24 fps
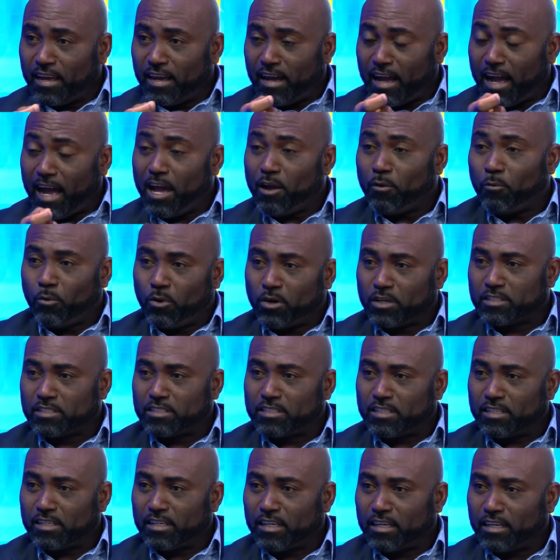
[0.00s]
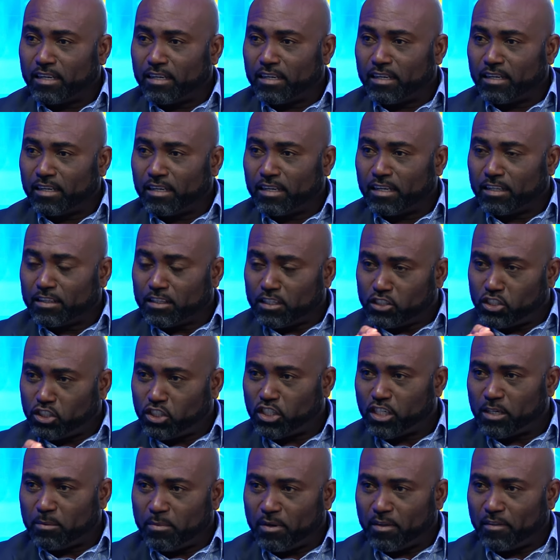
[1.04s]
I was the
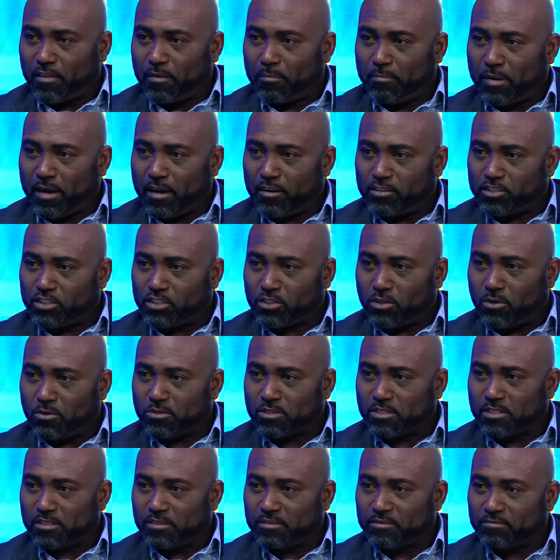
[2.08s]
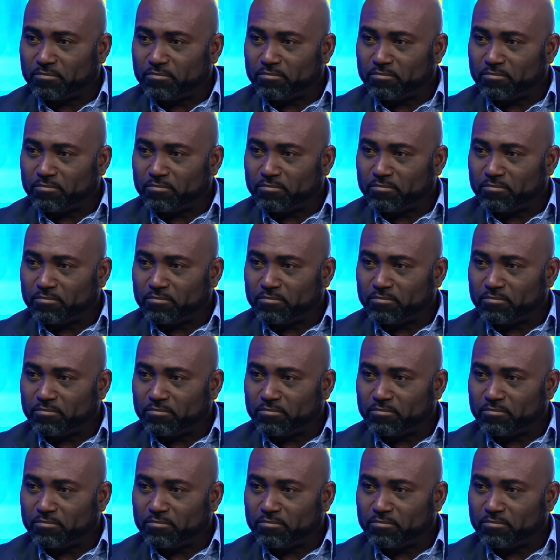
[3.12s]
chairman of the parish council.